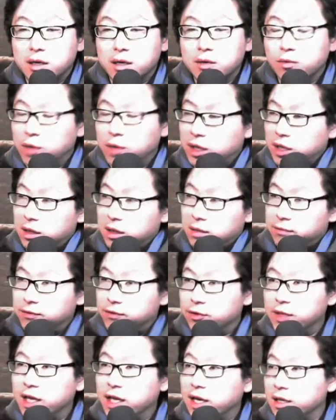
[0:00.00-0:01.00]
within a few
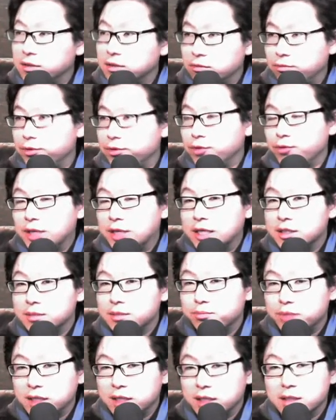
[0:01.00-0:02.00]
days or few weeks,
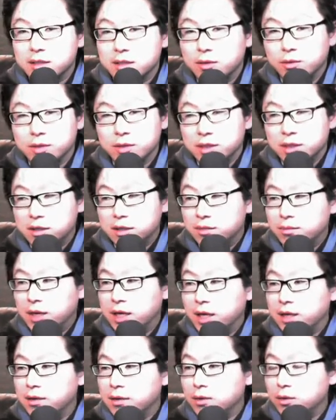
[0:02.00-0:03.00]
please consider
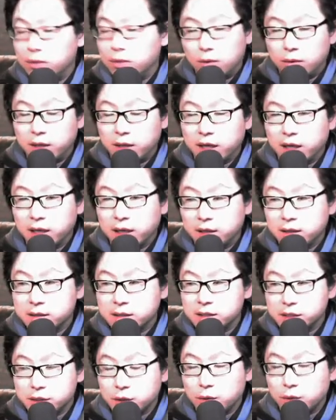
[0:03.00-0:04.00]
my online
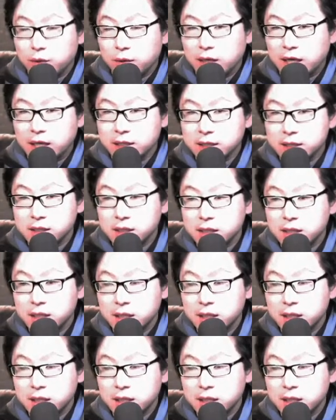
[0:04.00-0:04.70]
Sashiko class.